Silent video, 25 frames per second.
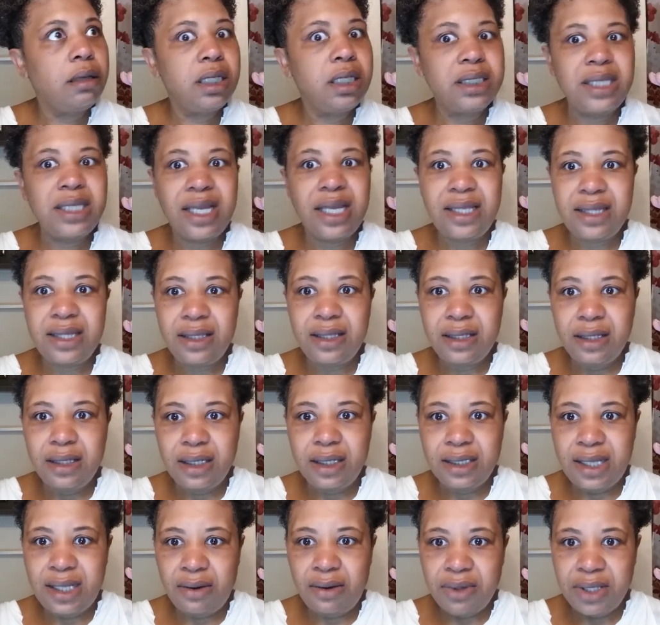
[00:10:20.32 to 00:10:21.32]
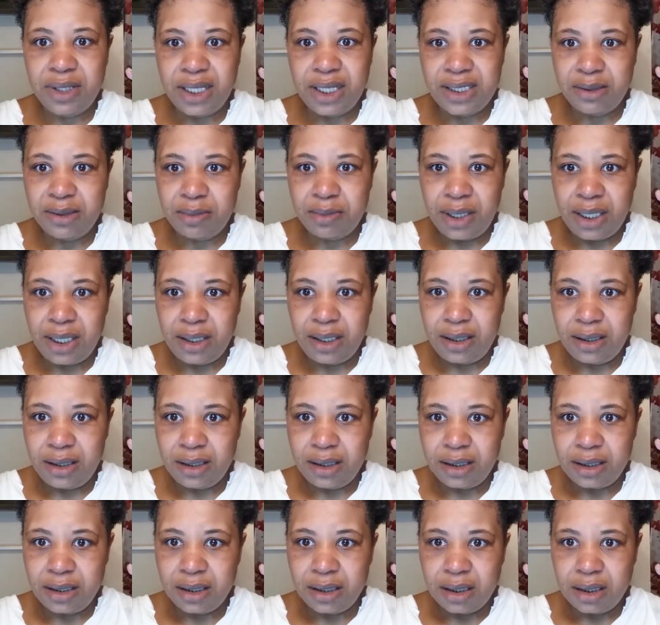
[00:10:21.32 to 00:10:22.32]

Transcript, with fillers: Does that, is that what this means?